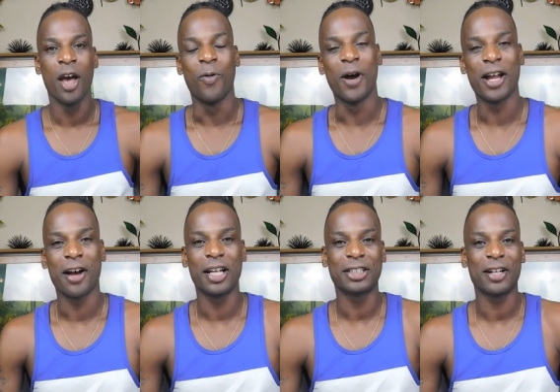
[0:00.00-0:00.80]
Well,
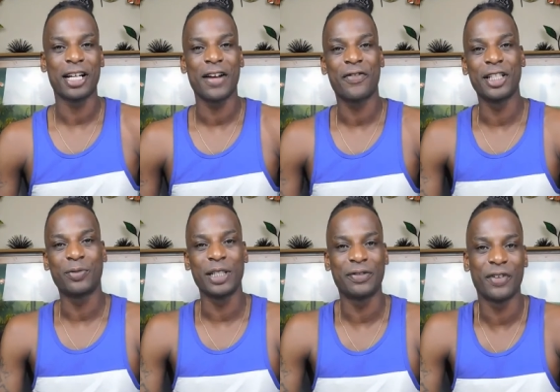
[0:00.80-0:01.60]
y'all, that's all I got for
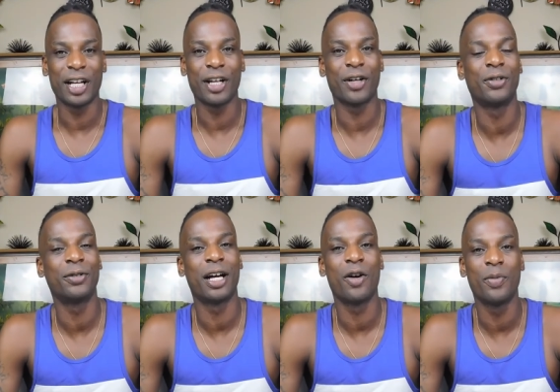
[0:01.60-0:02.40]
this week's video.
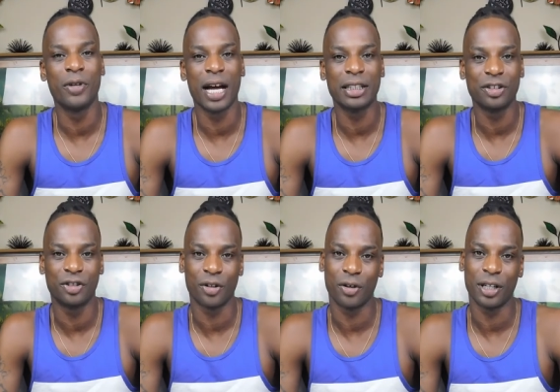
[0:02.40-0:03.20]
I hope you guys
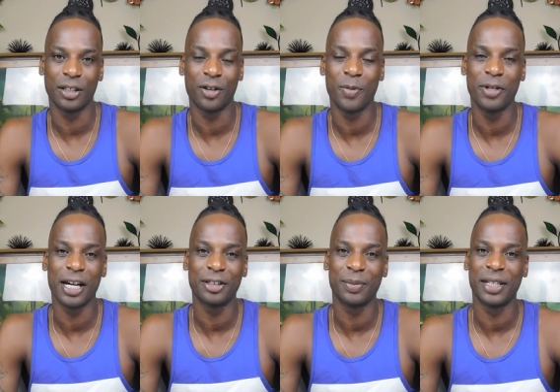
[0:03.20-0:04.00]
enjoyed. Hope you
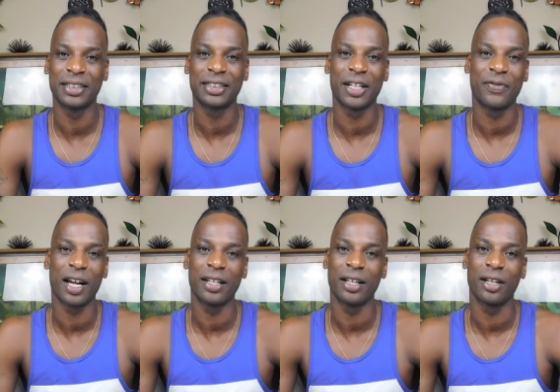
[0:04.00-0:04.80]
guys are being safe
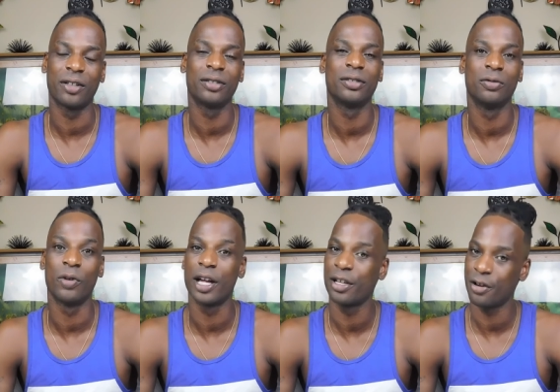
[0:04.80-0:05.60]
out there.
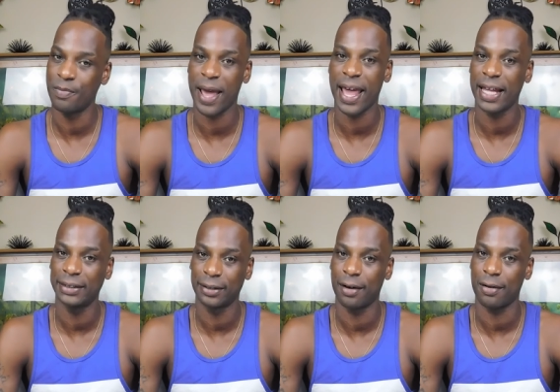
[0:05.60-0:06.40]
Wearing your
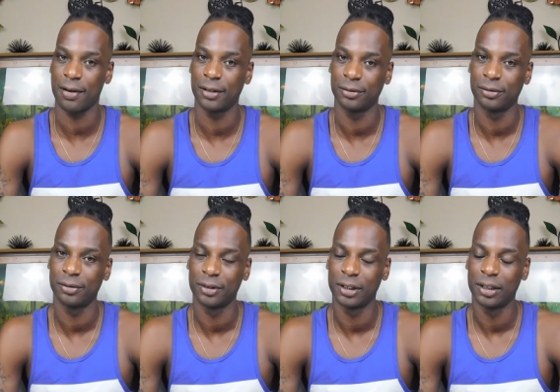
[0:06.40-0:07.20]
mask, girl.
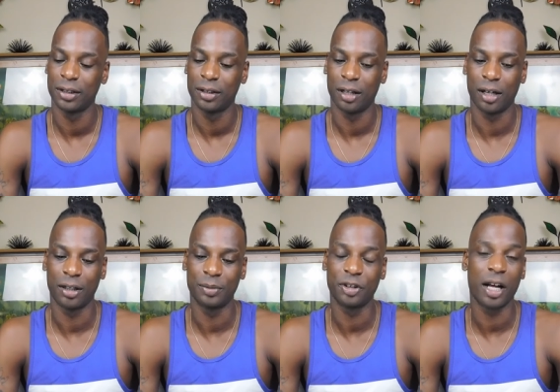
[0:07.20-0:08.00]

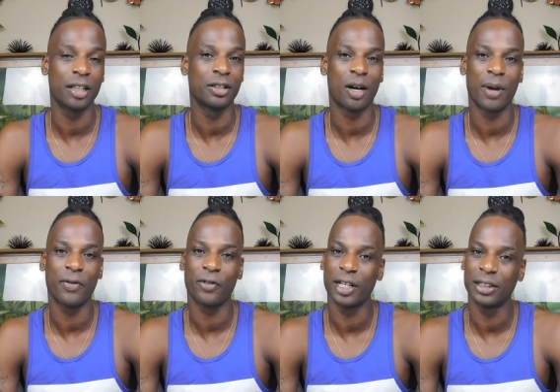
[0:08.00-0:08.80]
Um, shout out to all my
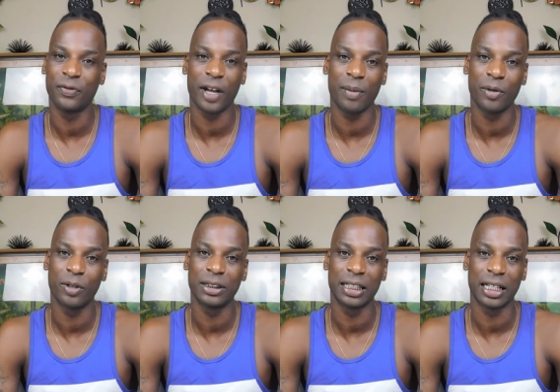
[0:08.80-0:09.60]
friends and family
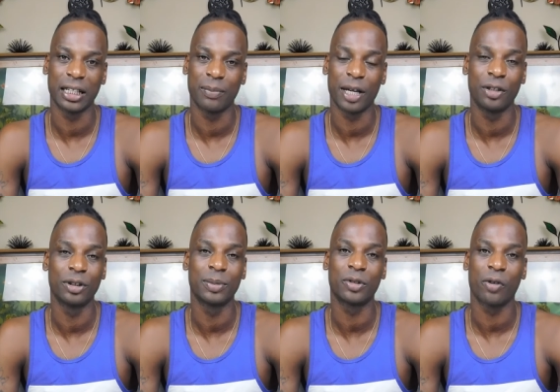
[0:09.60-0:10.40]
once again, my new
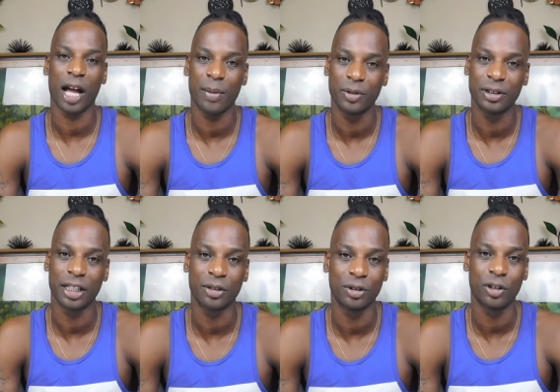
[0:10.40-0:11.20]
subscribers.
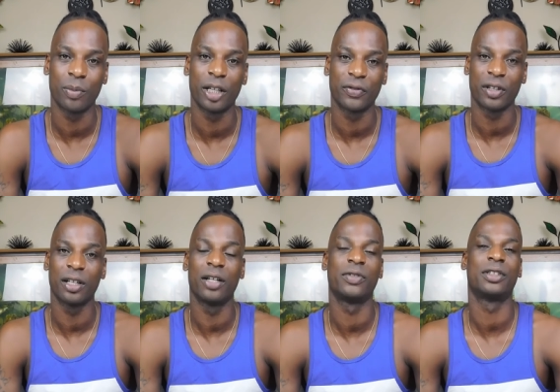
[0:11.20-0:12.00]
Thank you so much for the
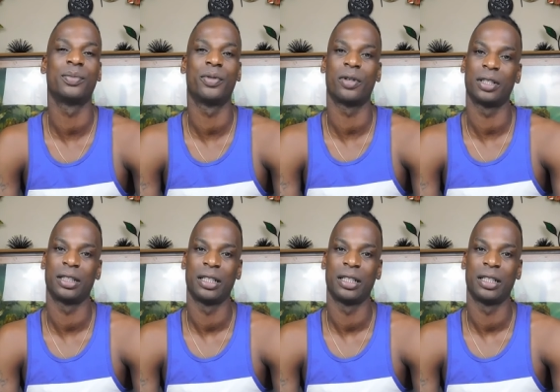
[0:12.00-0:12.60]
love and support.